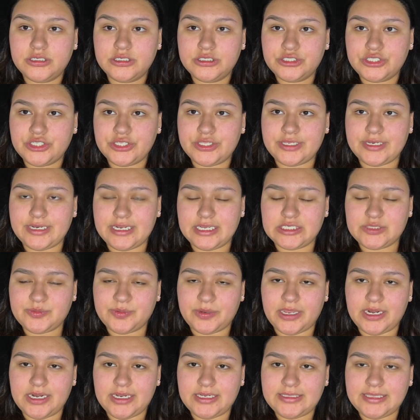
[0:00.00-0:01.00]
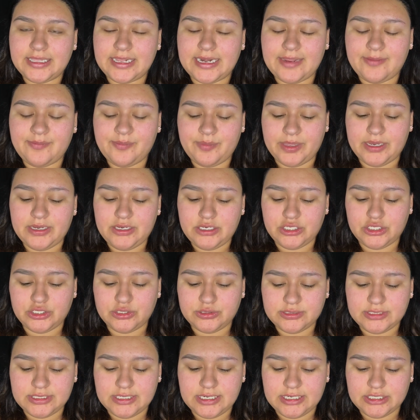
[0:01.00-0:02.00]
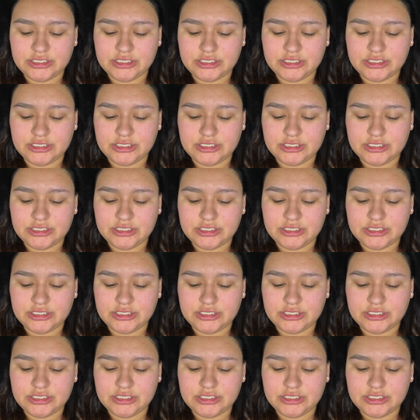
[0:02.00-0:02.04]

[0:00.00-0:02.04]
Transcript: So the next product that I've been using,